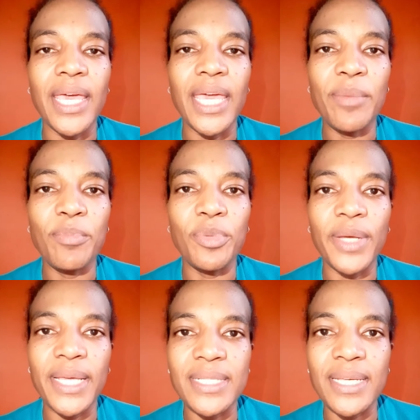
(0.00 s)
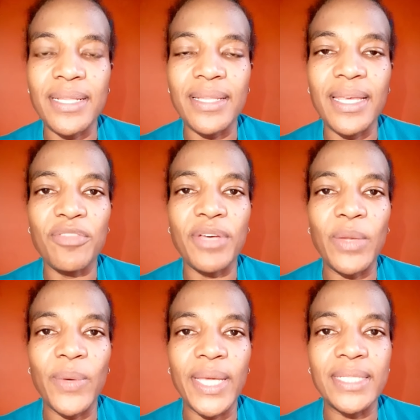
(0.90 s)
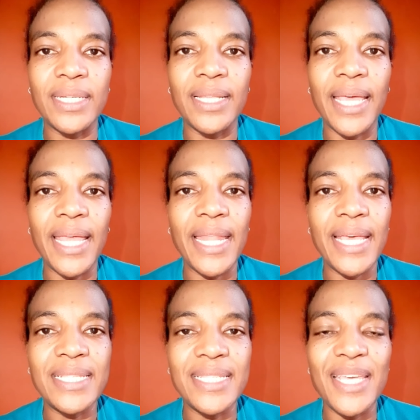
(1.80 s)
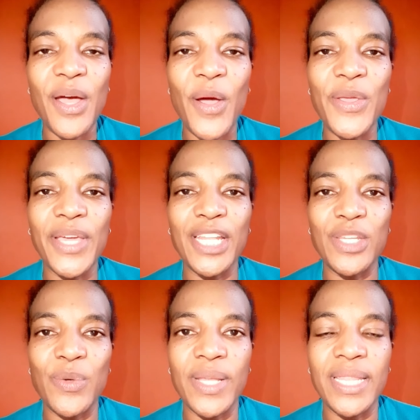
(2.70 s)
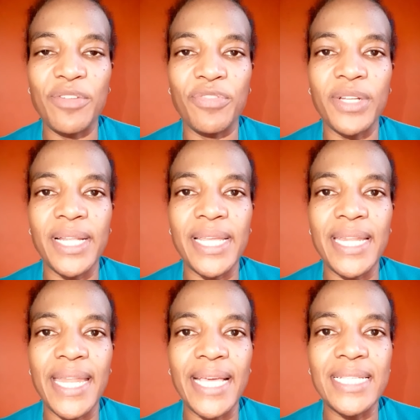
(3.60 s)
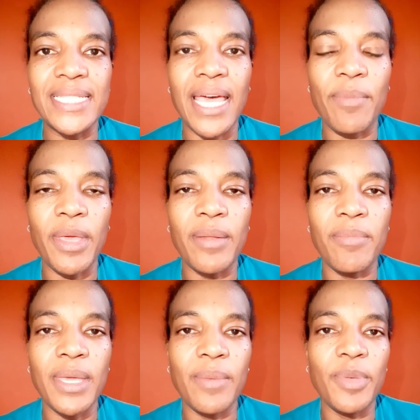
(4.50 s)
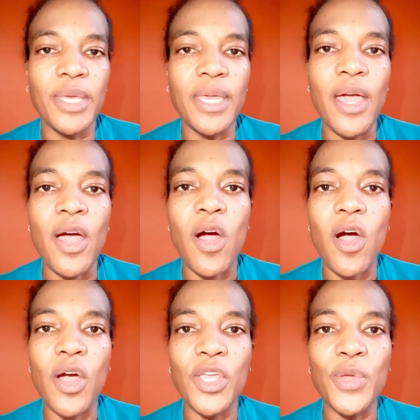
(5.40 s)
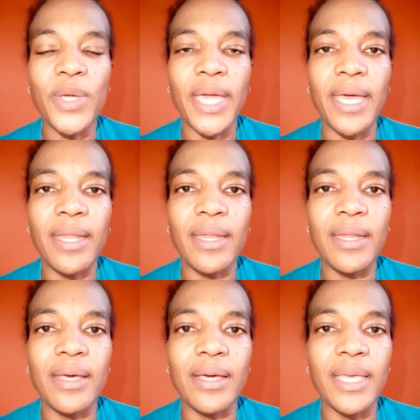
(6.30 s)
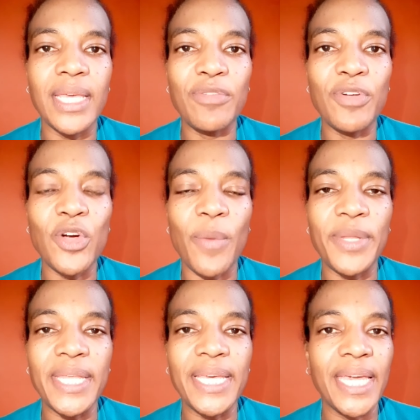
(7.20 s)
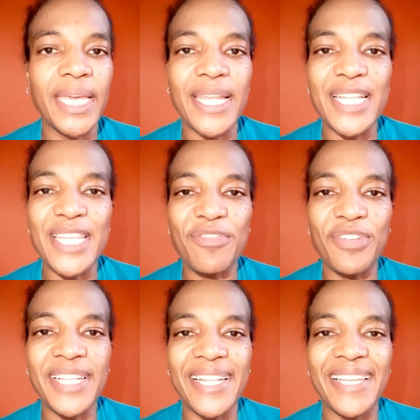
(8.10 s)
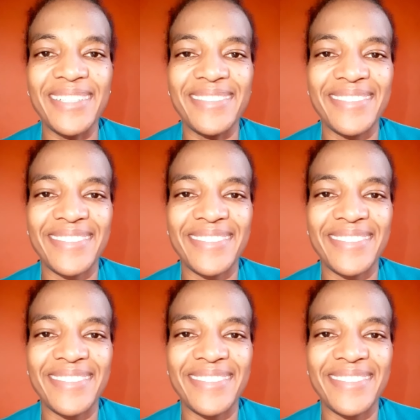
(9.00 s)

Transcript: Embrace it, evaluate it, and then see how you can do it differently next time, and maybe how you can uh, even communicate differently.